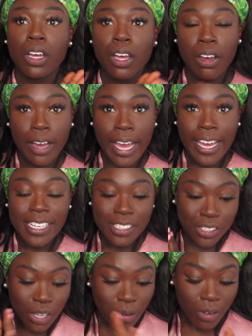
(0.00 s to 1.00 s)
Okay,
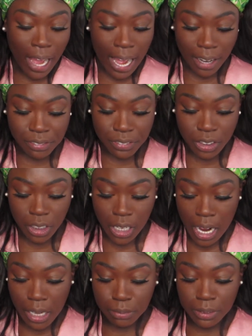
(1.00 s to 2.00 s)
so after
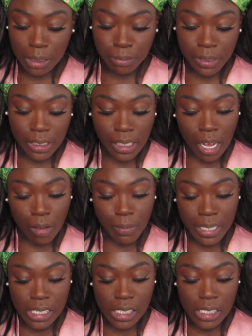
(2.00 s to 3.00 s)
I'm done blending out
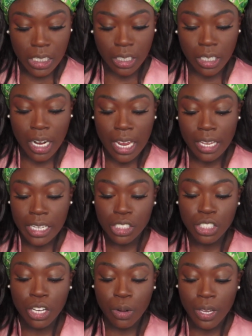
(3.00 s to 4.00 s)
my concealer, I like
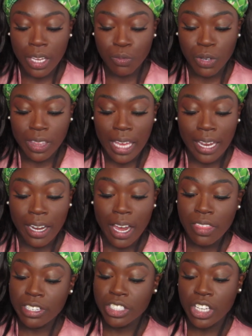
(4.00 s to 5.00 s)
to go in with
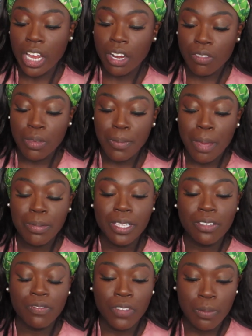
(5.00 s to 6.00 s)
another shade of the
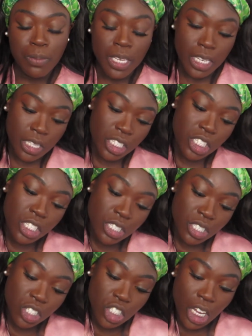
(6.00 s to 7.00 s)
Maybelline Fit Me, and this is
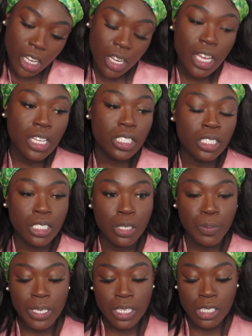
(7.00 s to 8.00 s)
in the shade
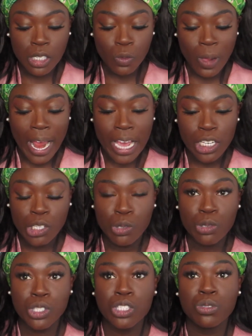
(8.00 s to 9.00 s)
Deep, and this is what I
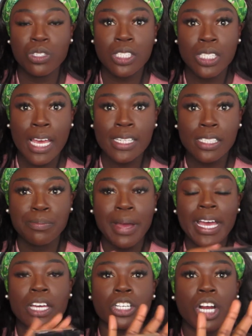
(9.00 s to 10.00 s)
use to set
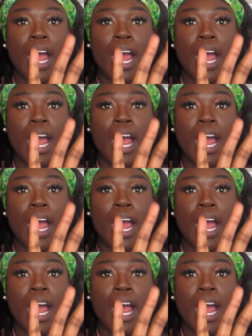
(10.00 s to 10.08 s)
my under